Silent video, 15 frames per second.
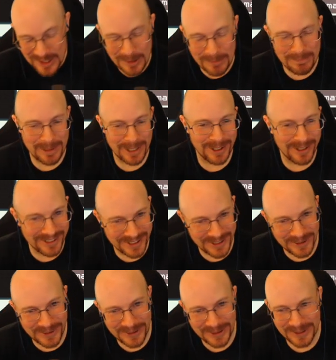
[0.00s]
apparently
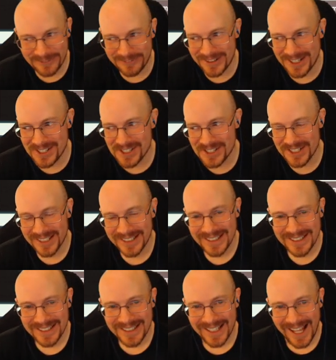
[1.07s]
Oreo Fish
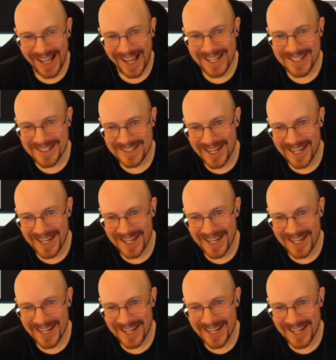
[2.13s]
has